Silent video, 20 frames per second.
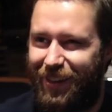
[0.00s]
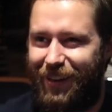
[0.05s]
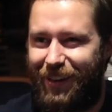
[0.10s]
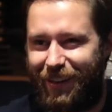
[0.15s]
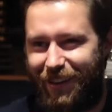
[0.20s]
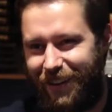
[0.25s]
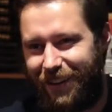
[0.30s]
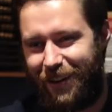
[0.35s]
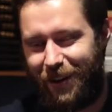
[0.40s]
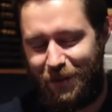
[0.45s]

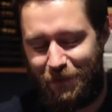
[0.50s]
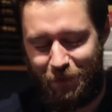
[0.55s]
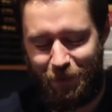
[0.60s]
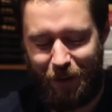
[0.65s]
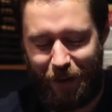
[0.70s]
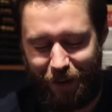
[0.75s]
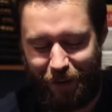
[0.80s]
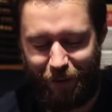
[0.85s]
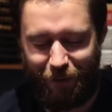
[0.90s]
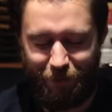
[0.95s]
and come
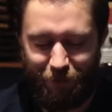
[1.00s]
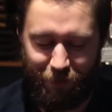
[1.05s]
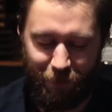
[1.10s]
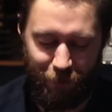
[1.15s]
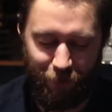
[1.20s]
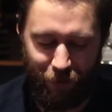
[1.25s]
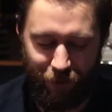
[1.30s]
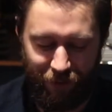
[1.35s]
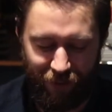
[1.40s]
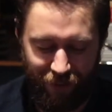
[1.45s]
back and
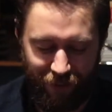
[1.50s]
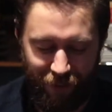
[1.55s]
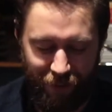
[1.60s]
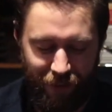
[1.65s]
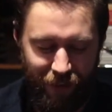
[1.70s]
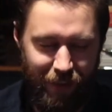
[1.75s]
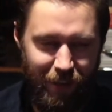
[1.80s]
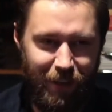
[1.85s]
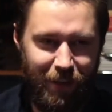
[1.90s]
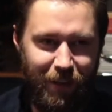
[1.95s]
forth, and
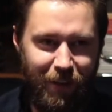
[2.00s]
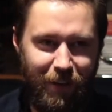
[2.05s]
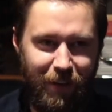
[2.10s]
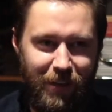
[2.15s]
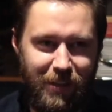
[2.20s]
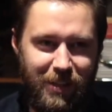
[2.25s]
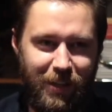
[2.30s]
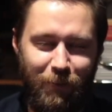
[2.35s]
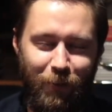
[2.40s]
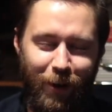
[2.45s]

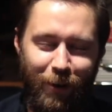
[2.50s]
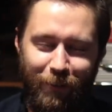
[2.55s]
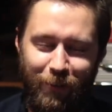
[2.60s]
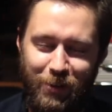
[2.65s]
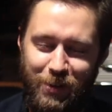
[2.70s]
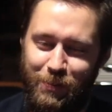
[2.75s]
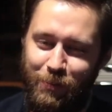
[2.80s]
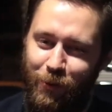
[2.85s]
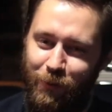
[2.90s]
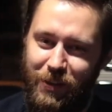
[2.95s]
it's one of
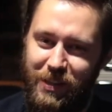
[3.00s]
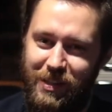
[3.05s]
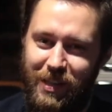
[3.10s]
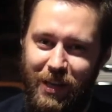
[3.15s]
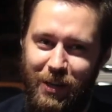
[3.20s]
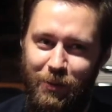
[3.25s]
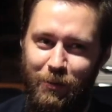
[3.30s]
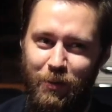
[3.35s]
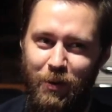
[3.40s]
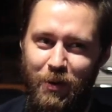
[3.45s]
those movies
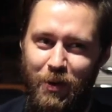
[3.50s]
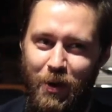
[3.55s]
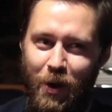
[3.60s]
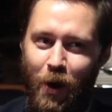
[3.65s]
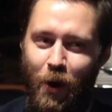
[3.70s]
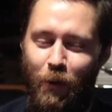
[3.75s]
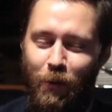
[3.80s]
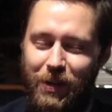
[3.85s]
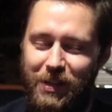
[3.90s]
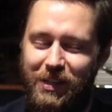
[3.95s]
that you
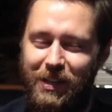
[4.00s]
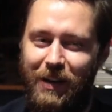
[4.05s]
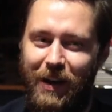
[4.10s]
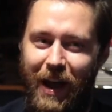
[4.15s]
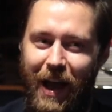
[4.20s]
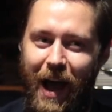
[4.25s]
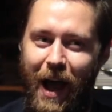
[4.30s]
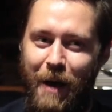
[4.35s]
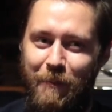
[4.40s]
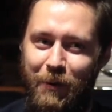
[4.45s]
know what's
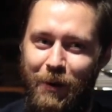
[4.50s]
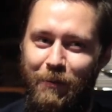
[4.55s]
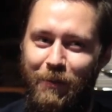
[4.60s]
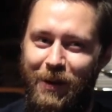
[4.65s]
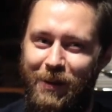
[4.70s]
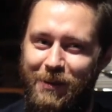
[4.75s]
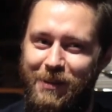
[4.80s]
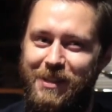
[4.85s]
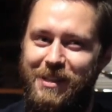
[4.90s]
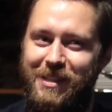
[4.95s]
gonna happen,
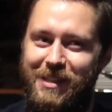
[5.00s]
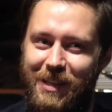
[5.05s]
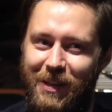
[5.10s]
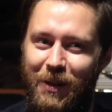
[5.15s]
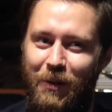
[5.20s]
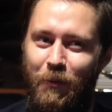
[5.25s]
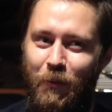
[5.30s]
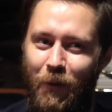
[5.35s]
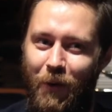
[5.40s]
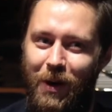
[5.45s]
but you
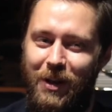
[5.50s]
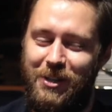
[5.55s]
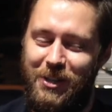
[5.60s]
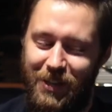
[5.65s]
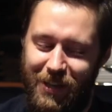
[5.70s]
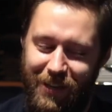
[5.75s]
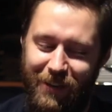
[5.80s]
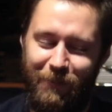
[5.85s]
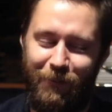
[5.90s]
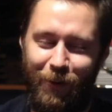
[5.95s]
still watch
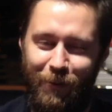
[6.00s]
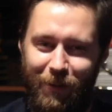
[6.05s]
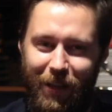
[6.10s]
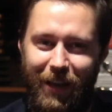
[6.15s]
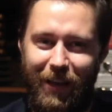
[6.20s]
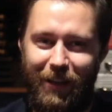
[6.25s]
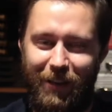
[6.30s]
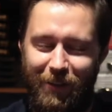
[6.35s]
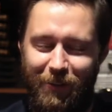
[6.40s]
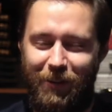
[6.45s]
it from
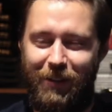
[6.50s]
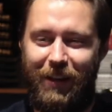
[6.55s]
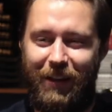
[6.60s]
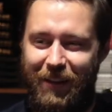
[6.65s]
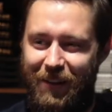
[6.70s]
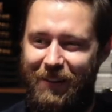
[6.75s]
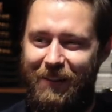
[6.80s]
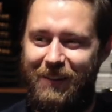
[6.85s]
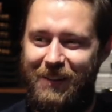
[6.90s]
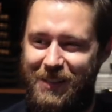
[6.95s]
you're
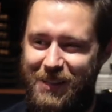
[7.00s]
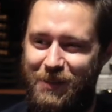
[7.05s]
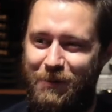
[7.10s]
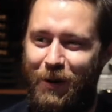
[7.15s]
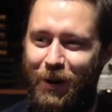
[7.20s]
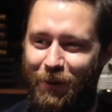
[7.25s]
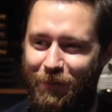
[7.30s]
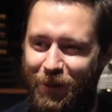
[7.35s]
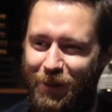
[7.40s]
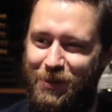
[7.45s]
like, oh, this is
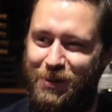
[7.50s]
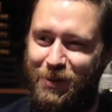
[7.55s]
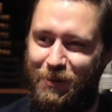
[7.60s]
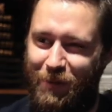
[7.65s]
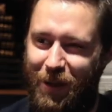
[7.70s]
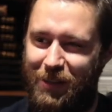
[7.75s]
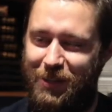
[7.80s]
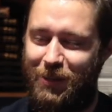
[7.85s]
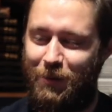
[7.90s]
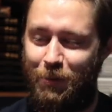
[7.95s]
one of those
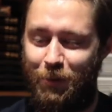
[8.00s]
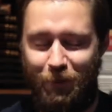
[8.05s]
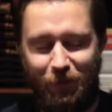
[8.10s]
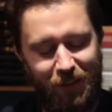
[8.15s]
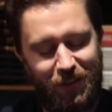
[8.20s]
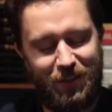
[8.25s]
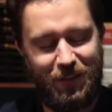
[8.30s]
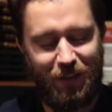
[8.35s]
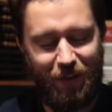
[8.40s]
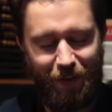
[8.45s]
romantic
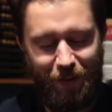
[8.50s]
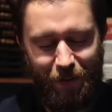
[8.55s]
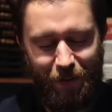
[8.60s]
movies.